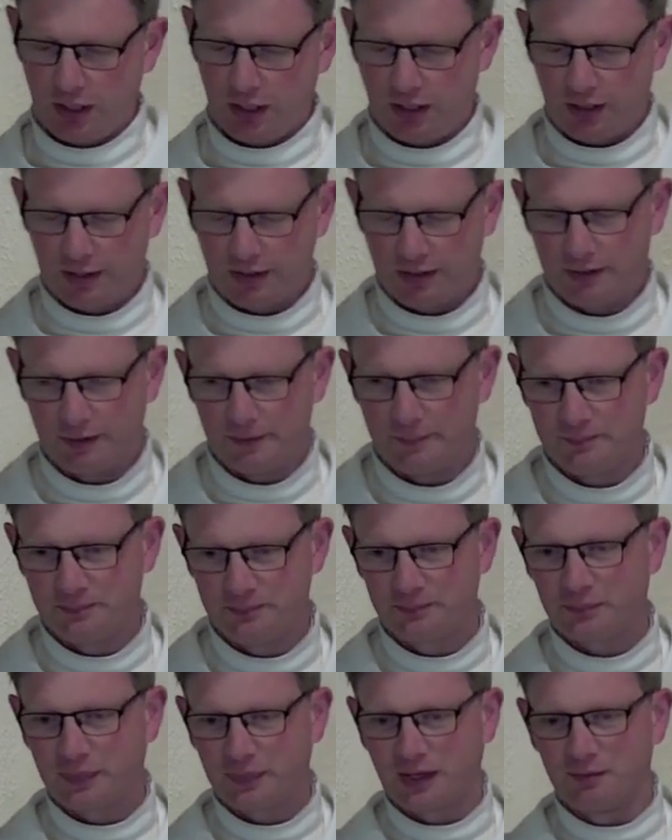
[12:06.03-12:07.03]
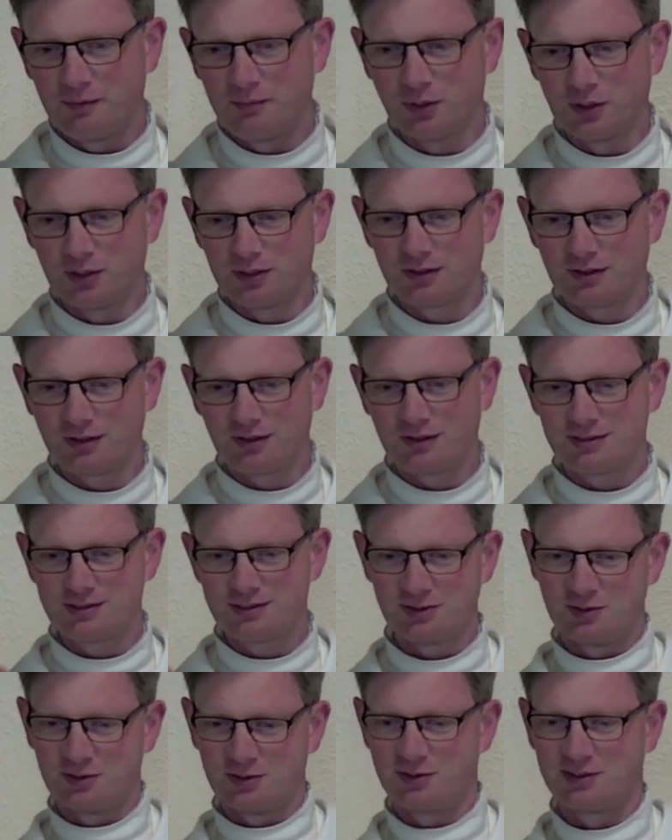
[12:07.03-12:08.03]
Um, but
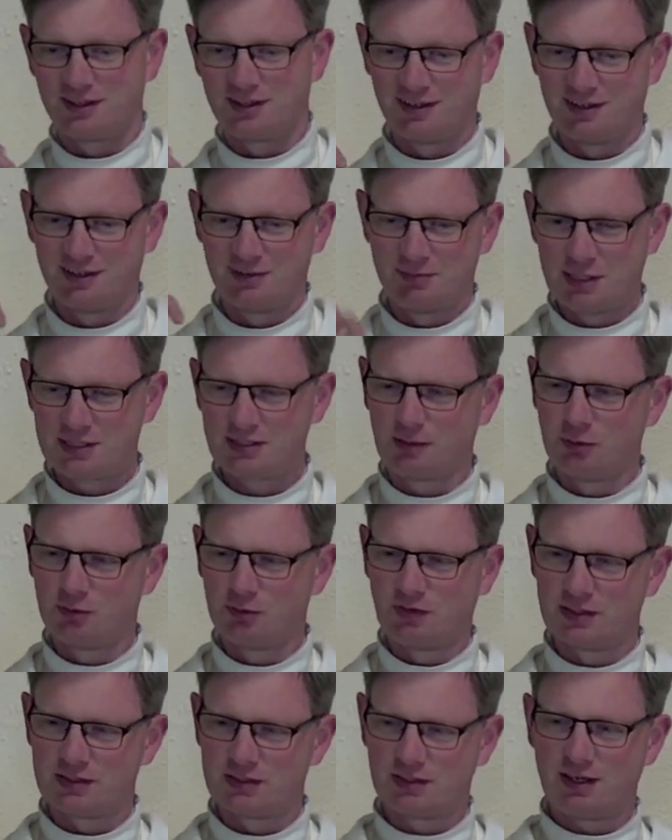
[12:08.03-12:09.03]
so the place called Budweis.